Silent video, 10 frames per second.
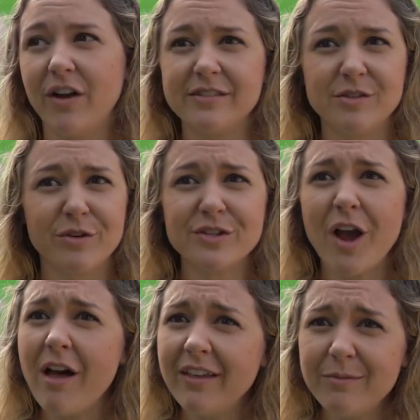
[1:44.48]
customers
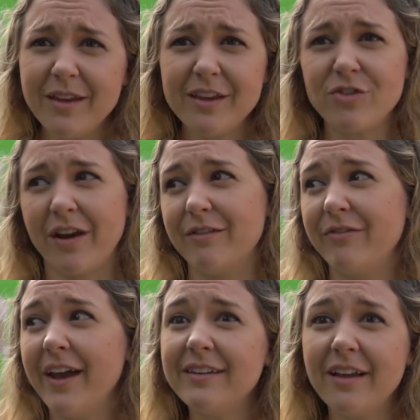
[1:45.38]
calling me, trying to
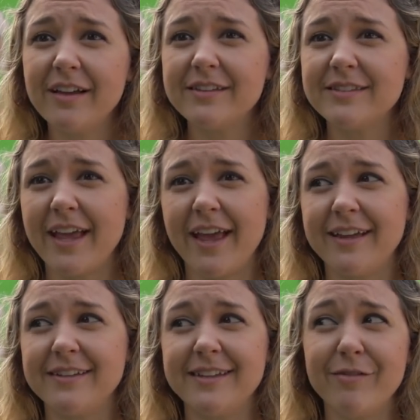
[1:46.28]
find us,
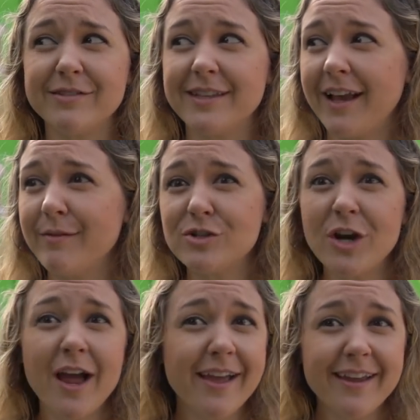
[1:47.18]
and I was like, I'm
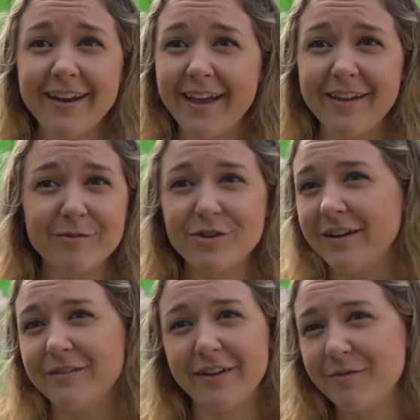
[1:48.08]
trying, I, am
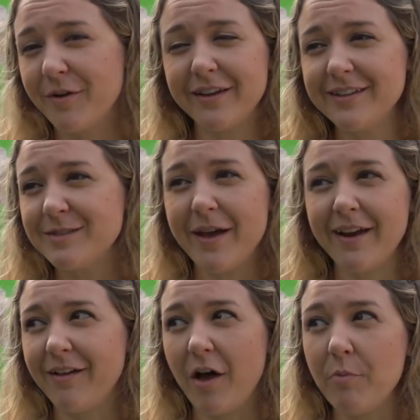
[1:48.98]
trying to find a parking spot.
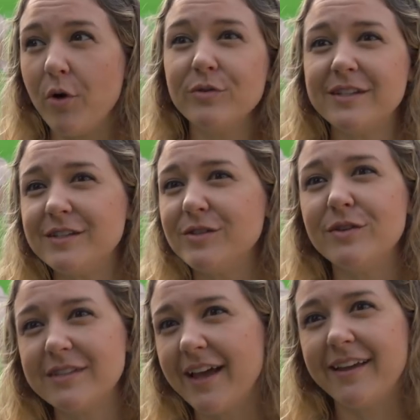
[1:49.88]
I'll, I'll post as soon
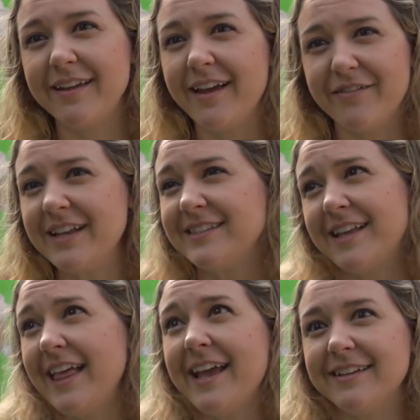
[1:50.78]
as I, as
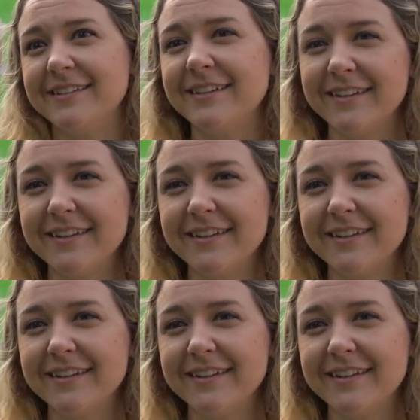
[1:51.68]
I land.